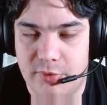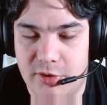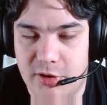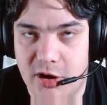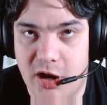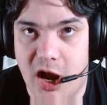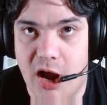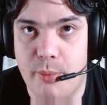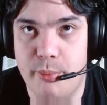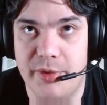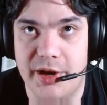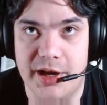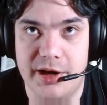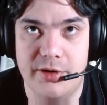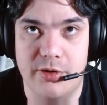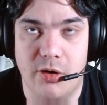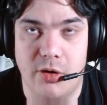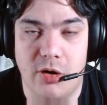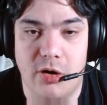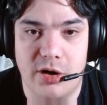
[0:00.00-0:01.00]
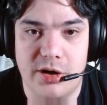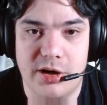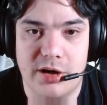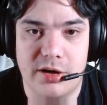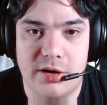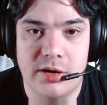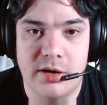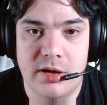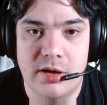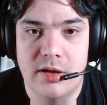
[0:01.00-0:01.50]
come in order,
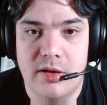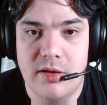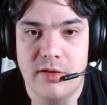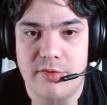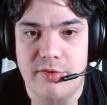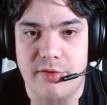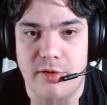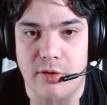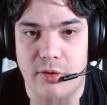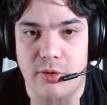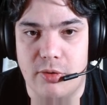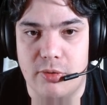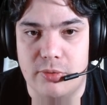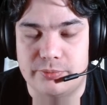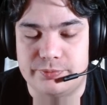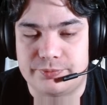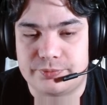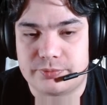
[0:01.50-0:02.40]
so